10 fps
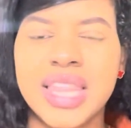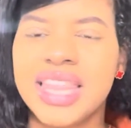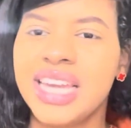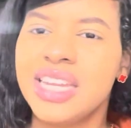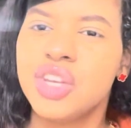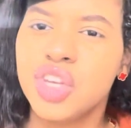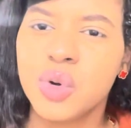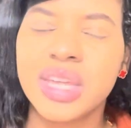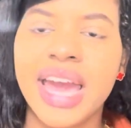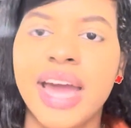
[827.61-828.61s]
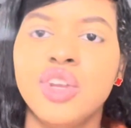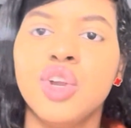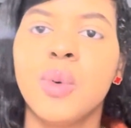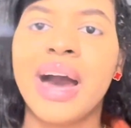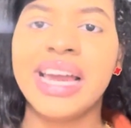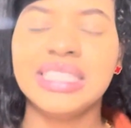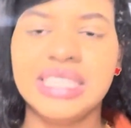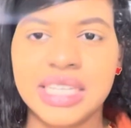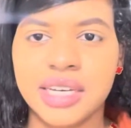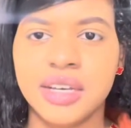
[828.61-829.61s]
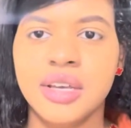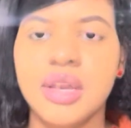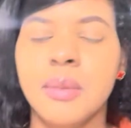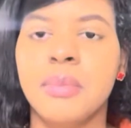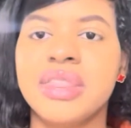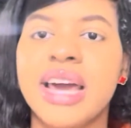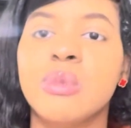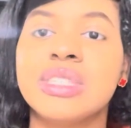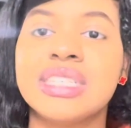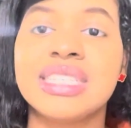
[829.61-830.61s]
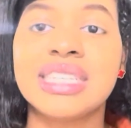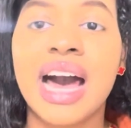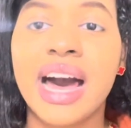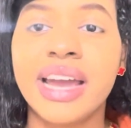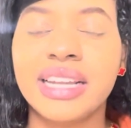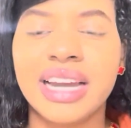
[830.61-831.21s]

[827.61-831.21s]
They didn't know, they had no idea, but that was a sign.